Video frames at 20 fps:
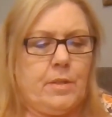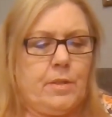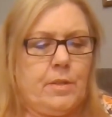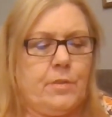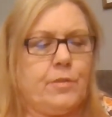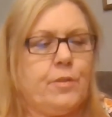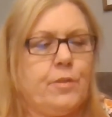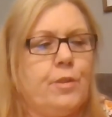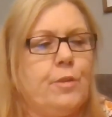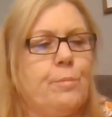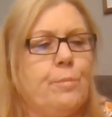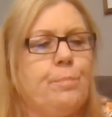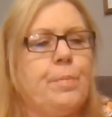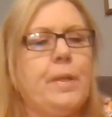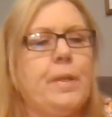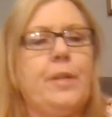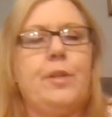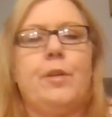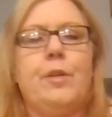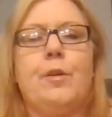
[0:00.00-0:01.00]
So your
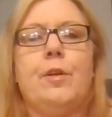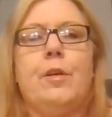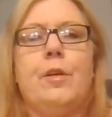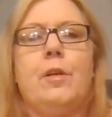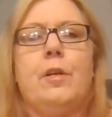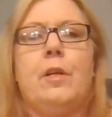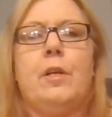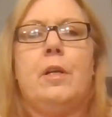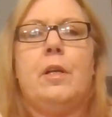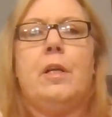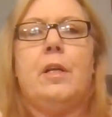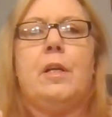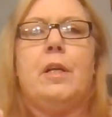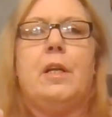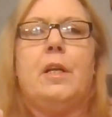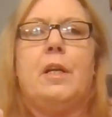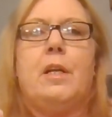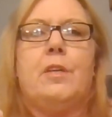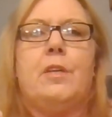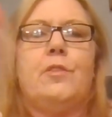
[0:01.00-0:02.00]
blender
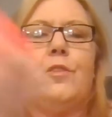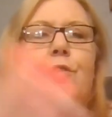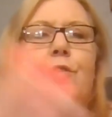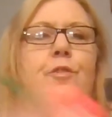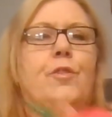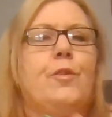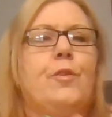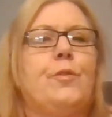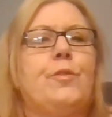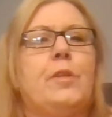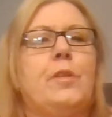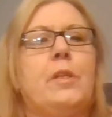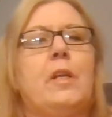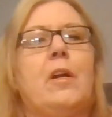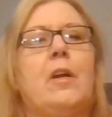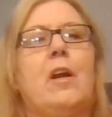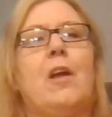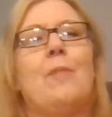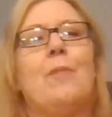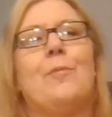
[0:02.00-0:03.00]
just goes in
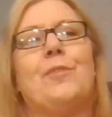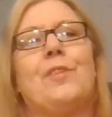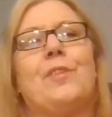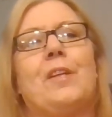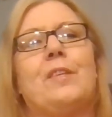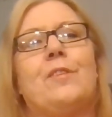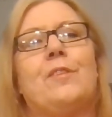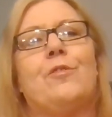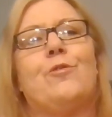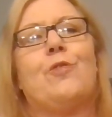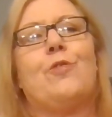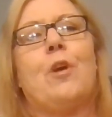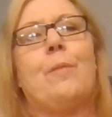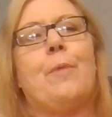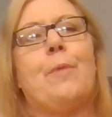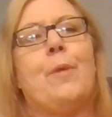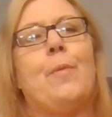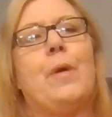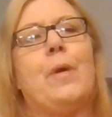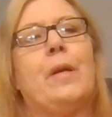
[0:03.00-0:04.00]
there. I almost got the
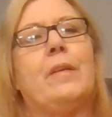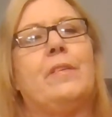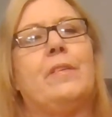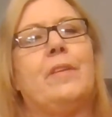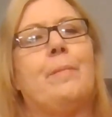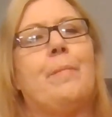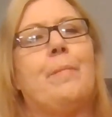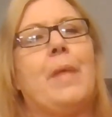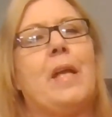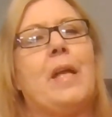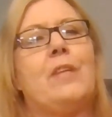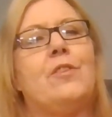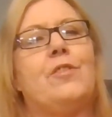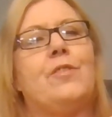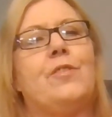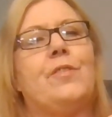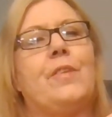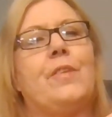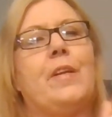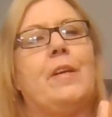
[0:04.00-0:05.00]
strawberry one because it
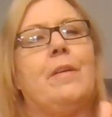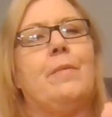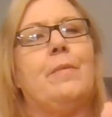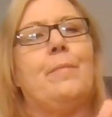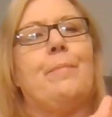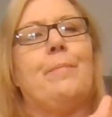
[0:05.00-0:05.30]
matches the